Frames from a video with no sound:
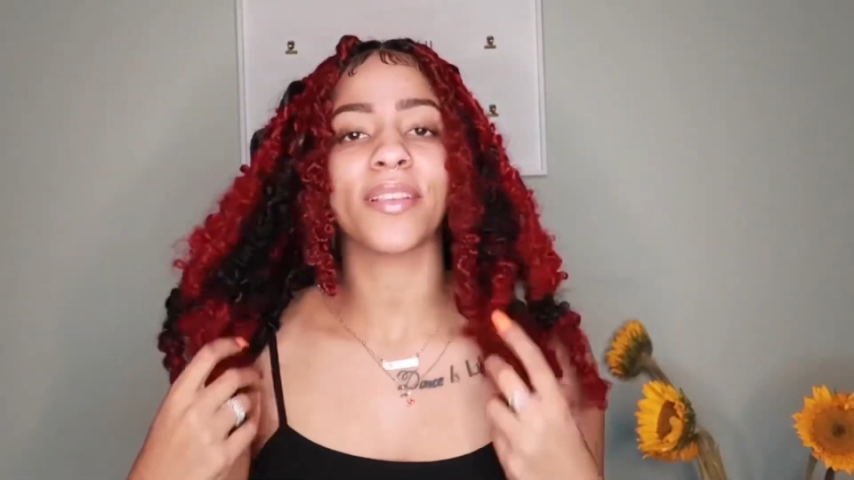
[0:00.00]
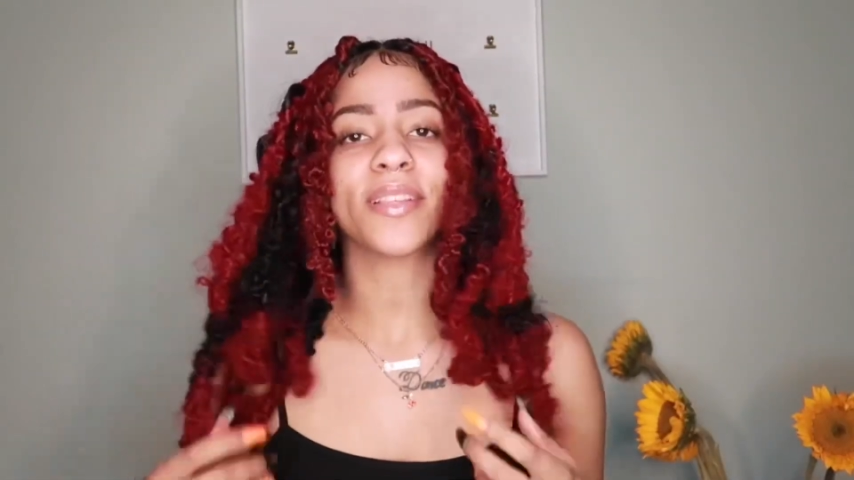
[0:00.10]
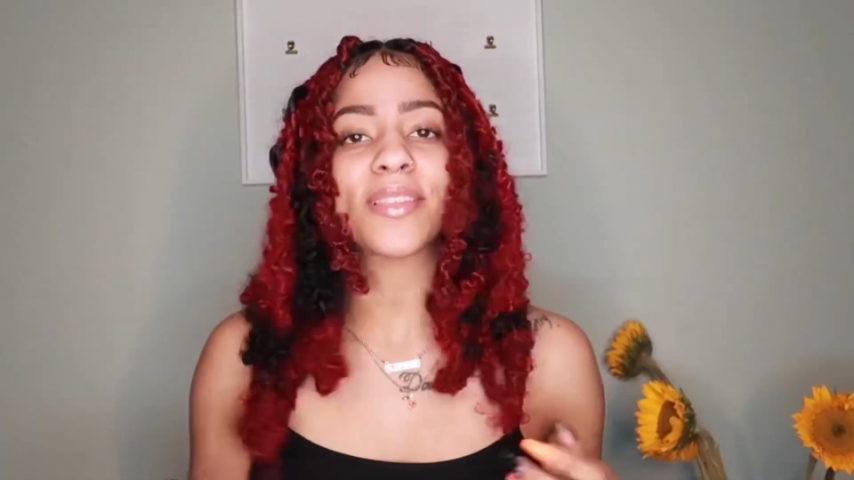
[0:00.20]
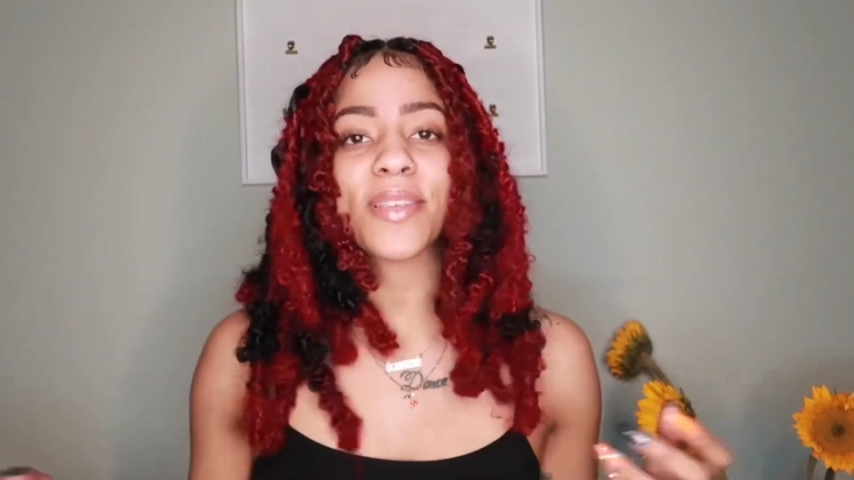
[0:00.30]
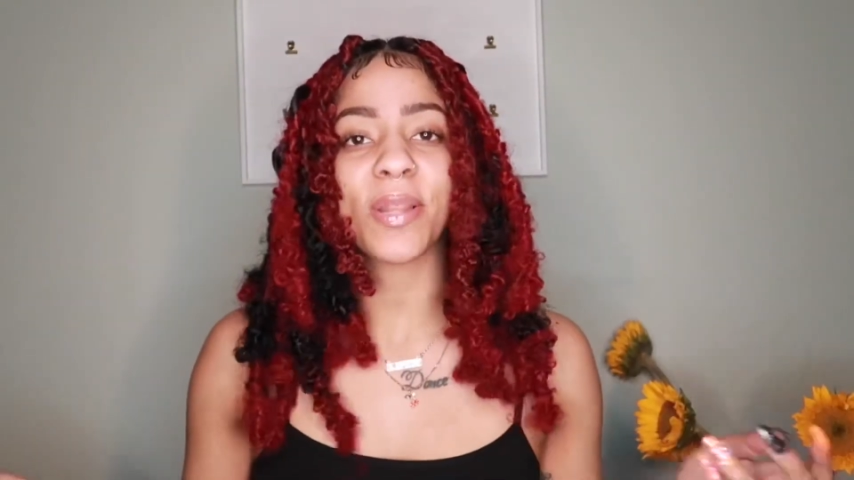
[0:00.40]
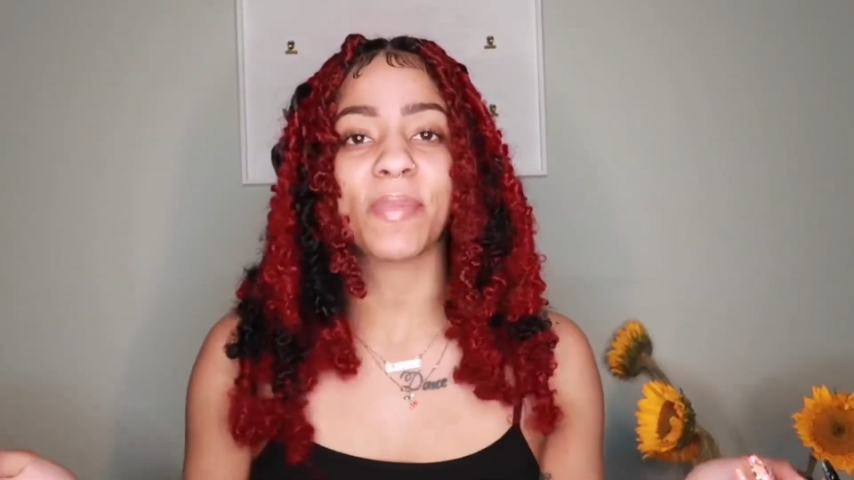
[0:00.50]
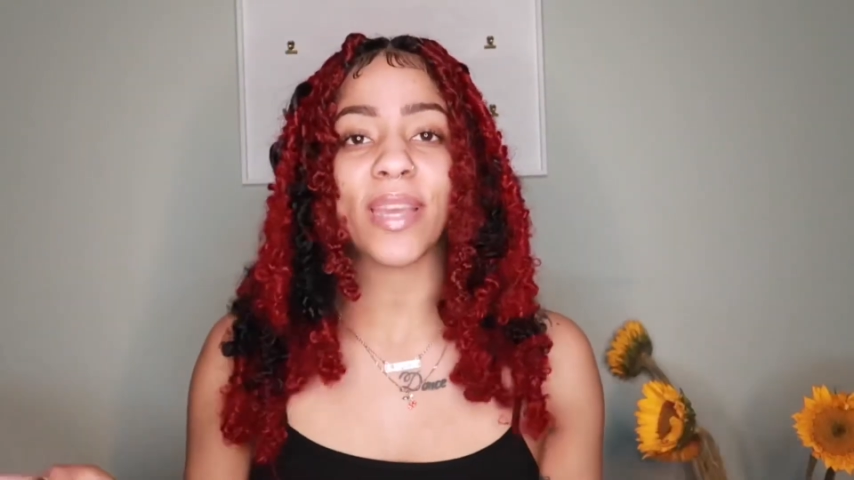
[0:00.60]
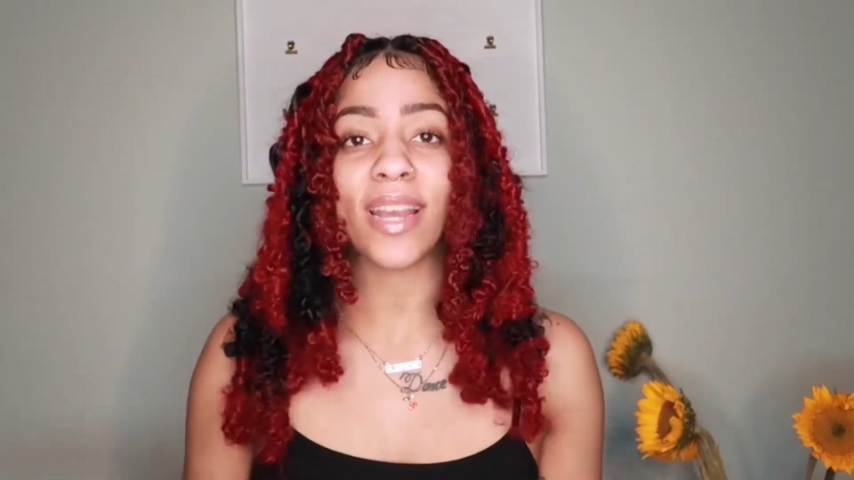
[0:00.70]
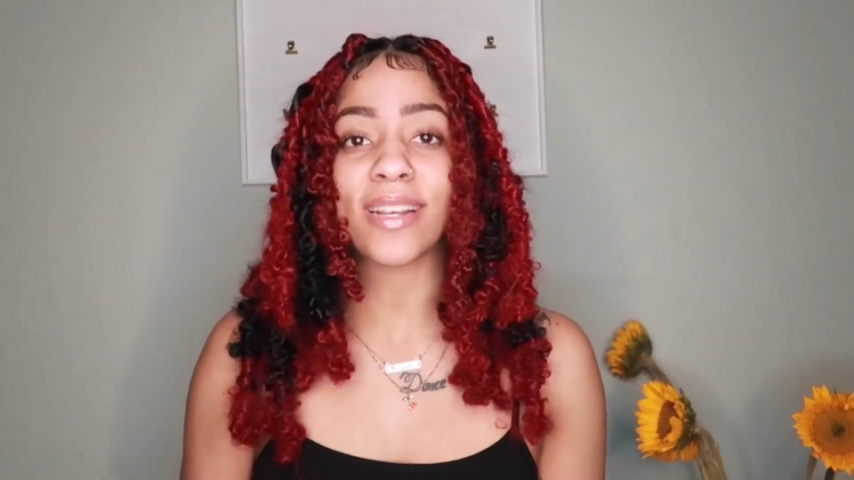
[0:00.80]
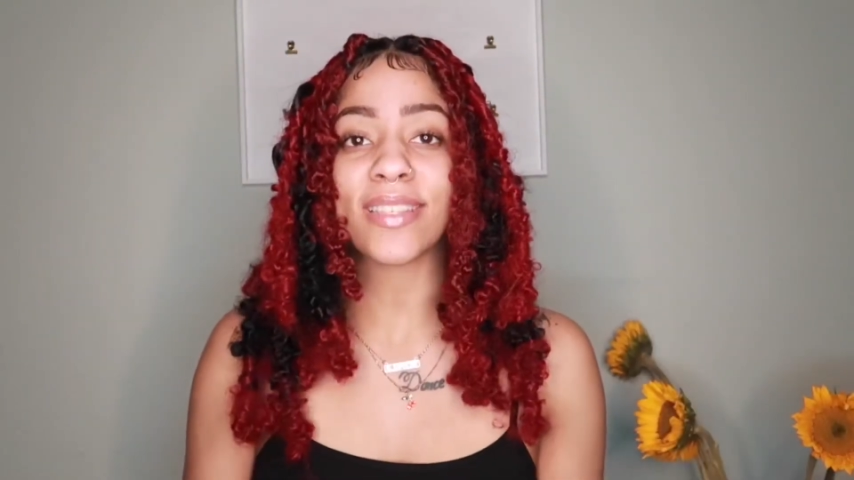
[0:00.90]
this is gonna
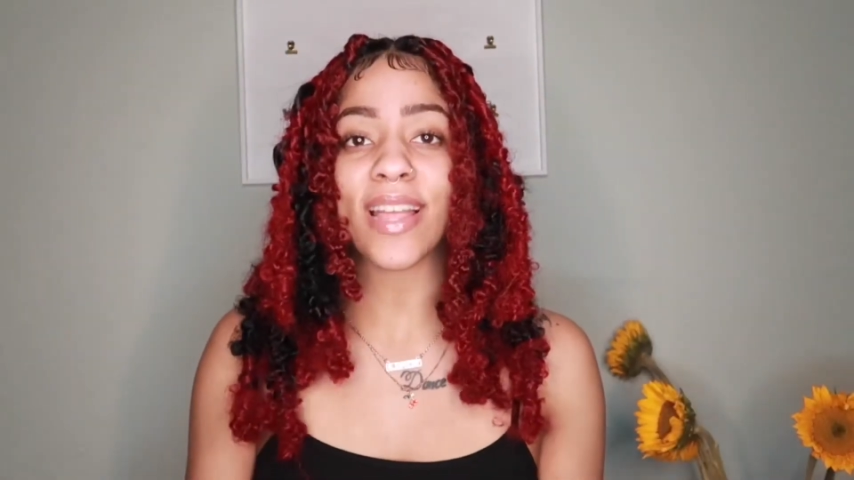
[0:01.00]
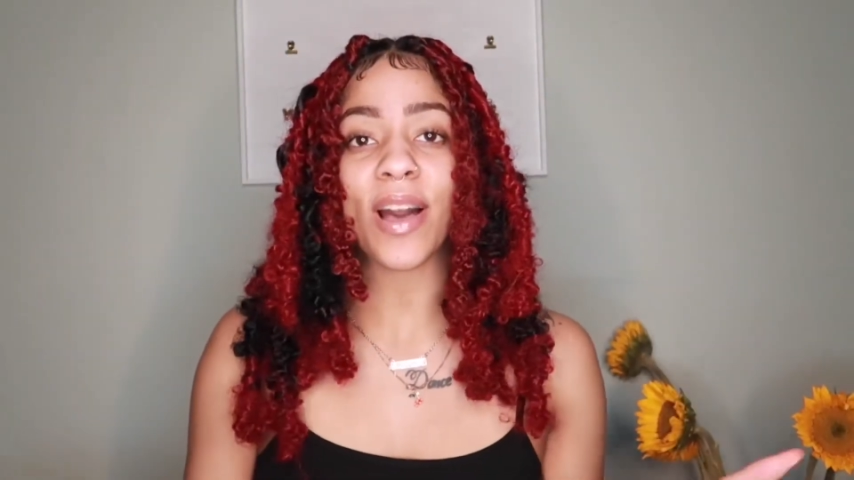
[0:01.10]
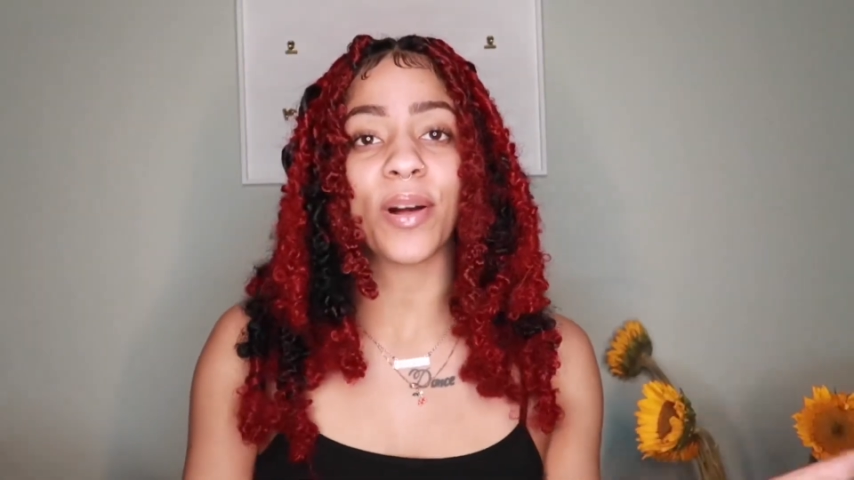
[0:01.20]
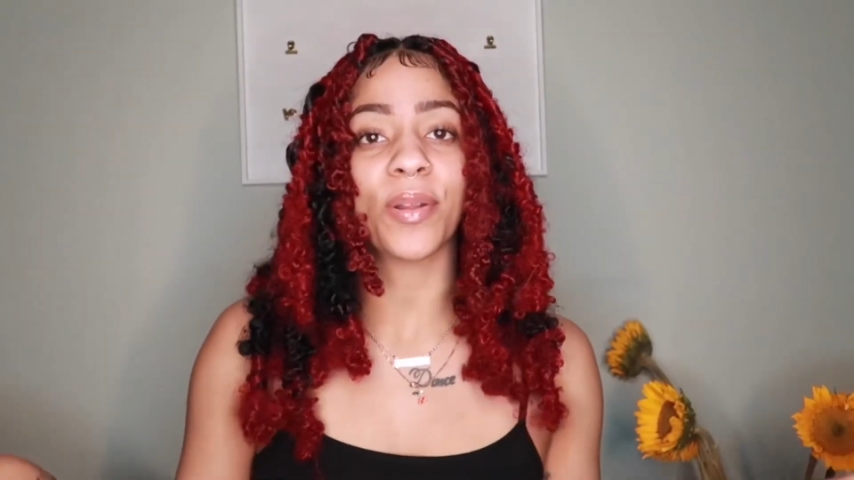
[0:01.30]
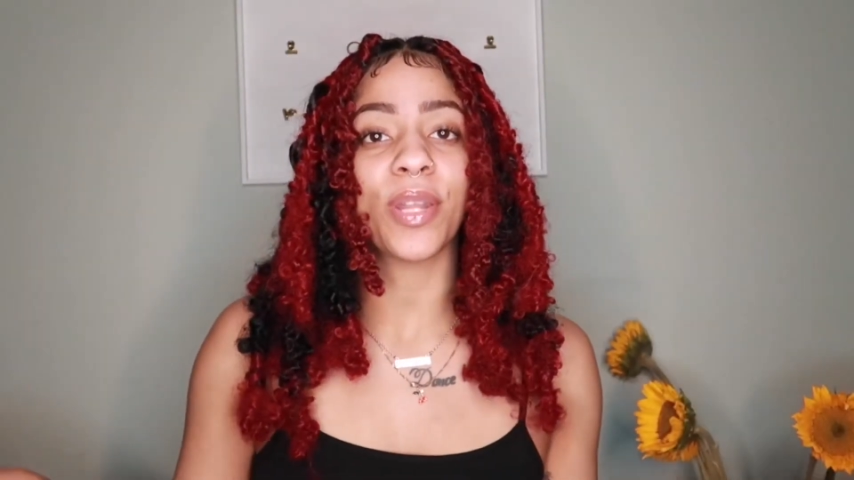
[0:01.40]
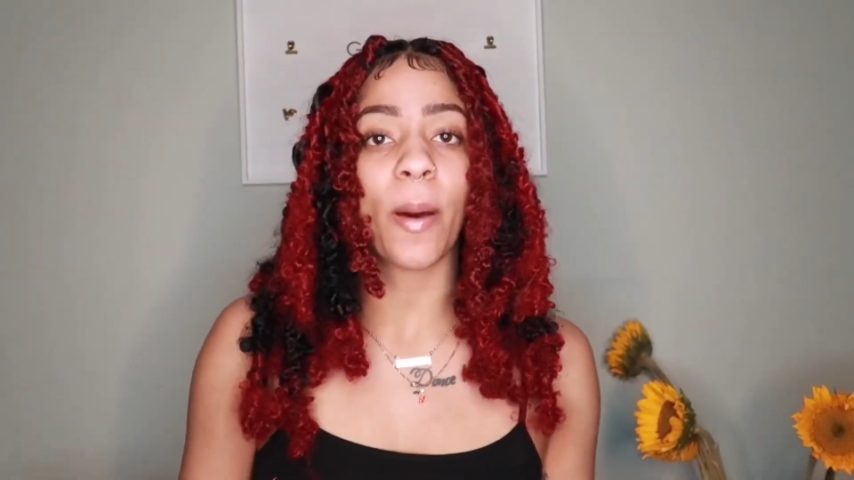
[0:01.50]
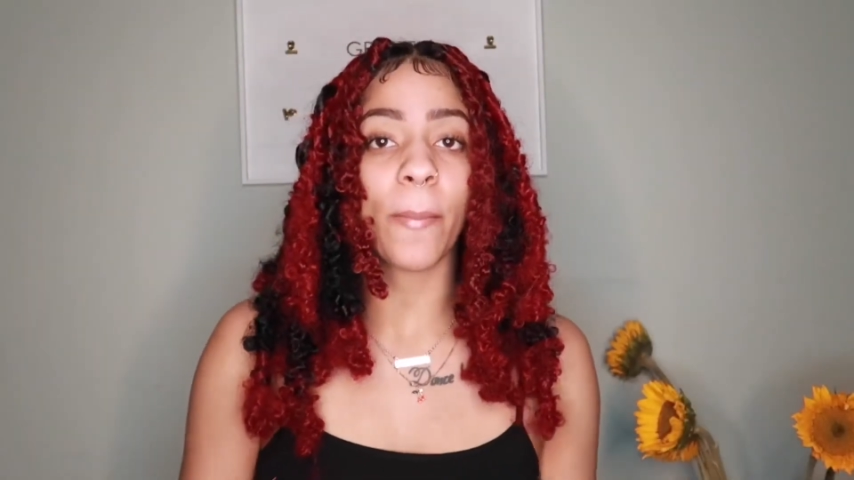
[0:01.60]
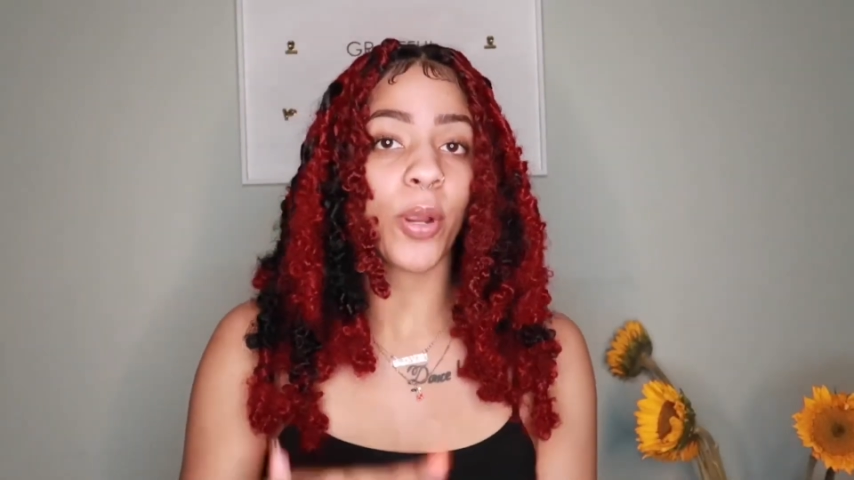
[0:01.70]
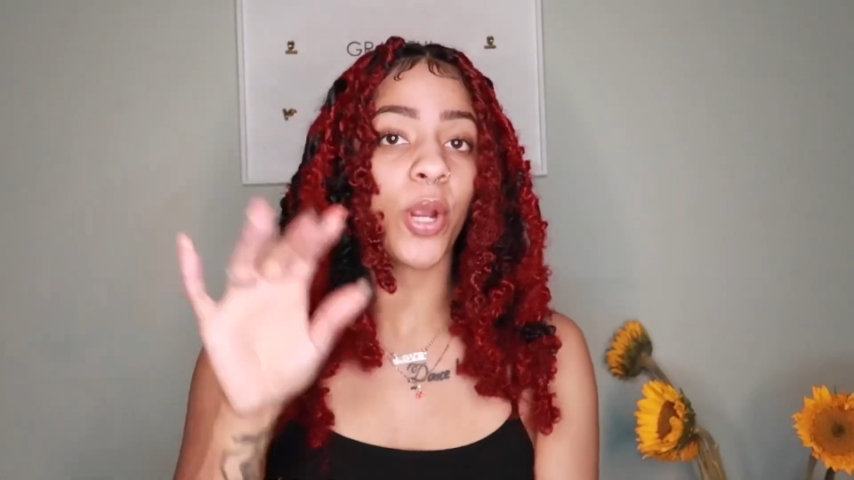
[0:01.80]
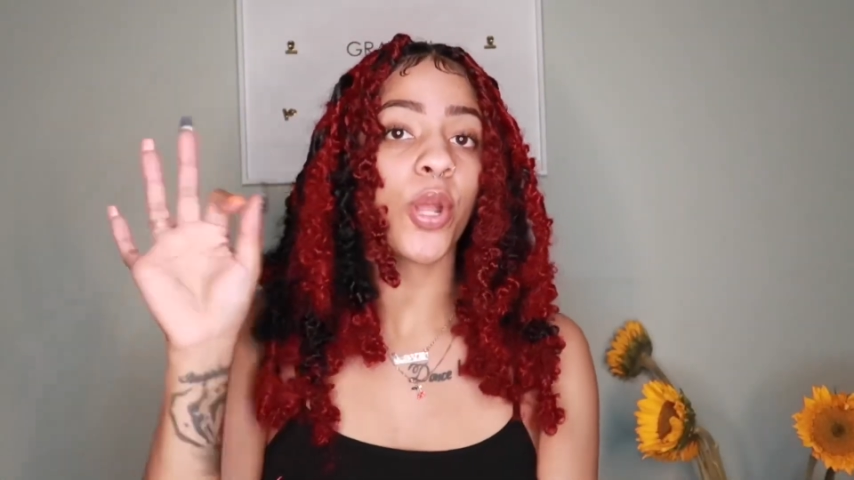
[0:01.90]
be hairstyle
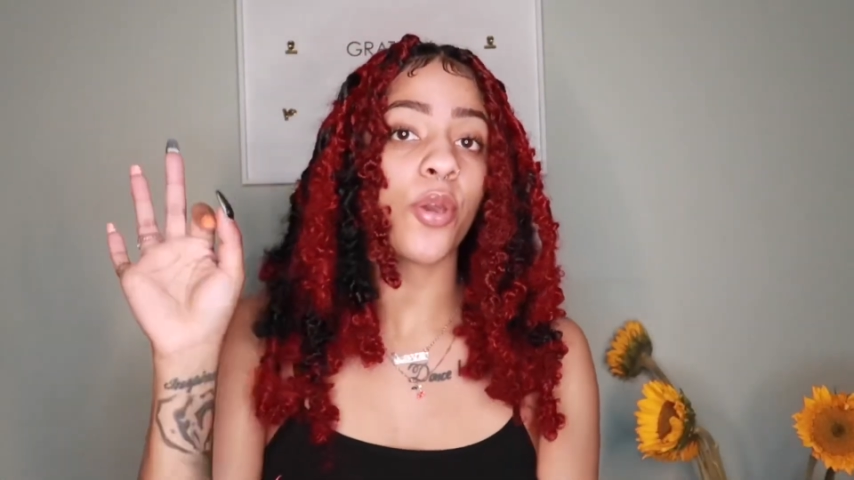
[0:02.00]
number